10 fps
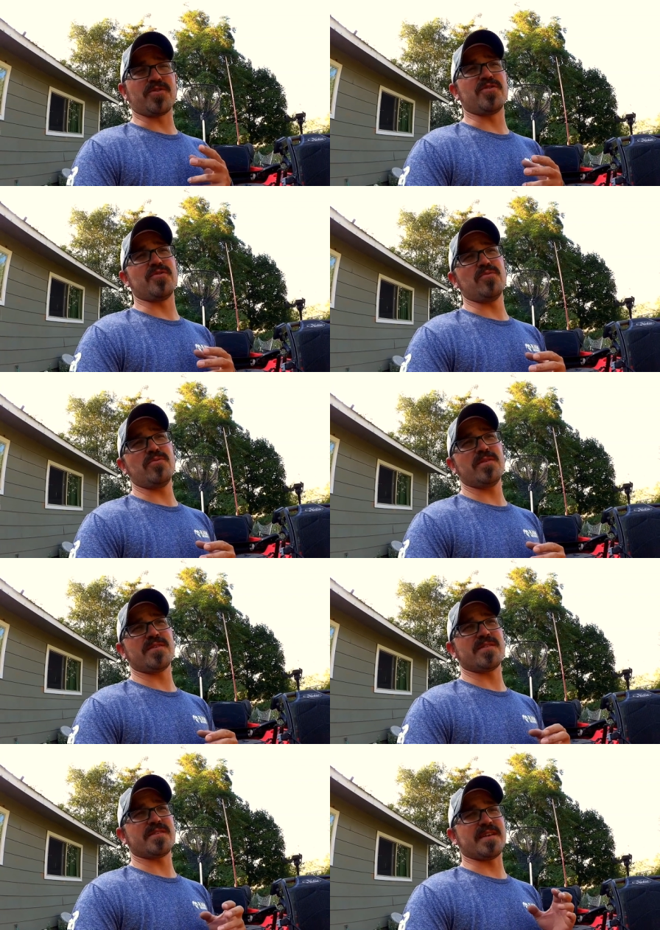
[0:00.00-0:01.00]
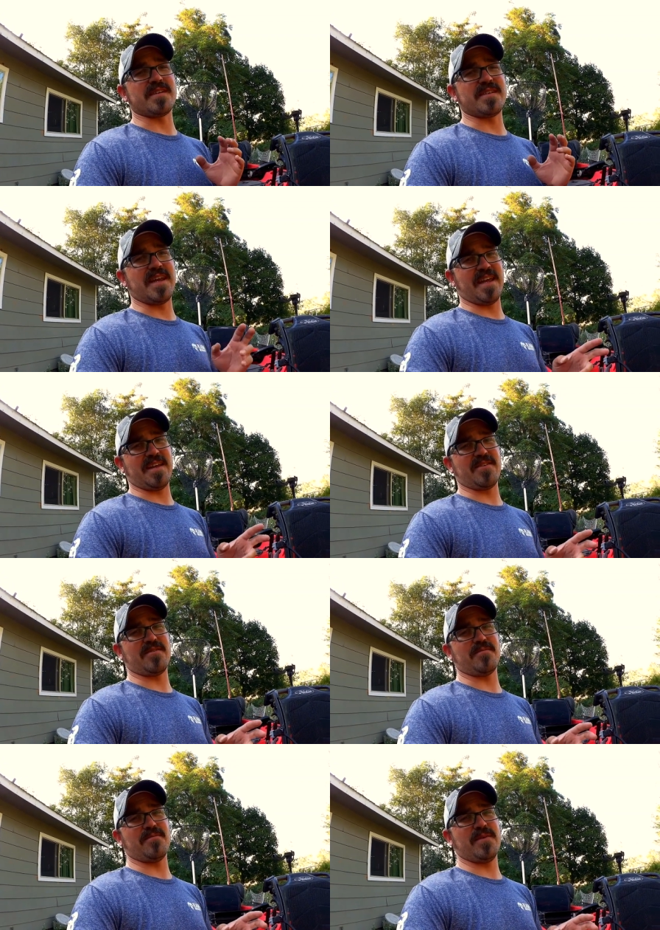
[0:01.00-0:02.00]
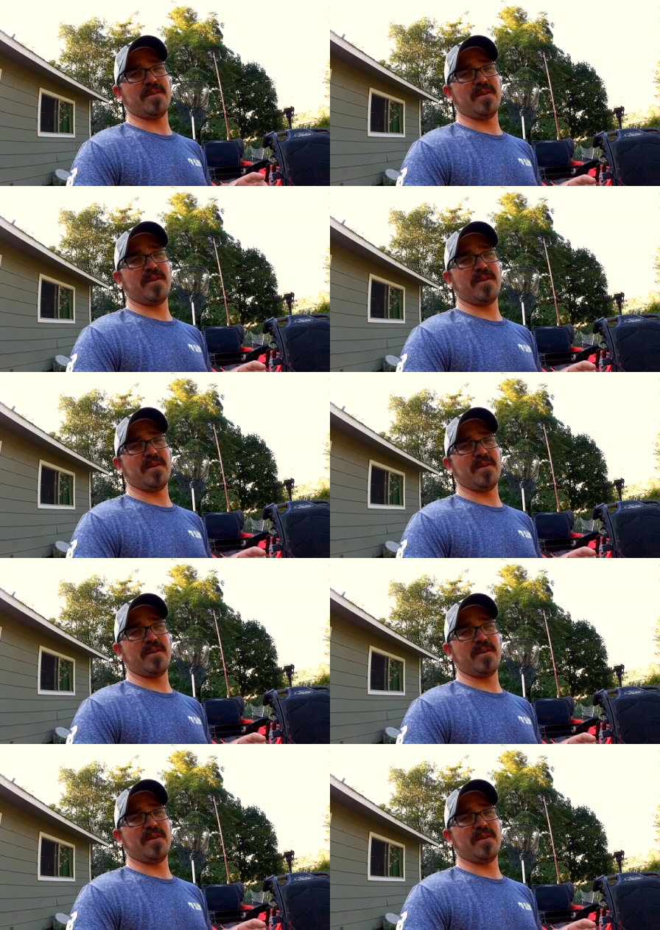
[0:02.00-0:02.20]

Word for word: two. This is a tandem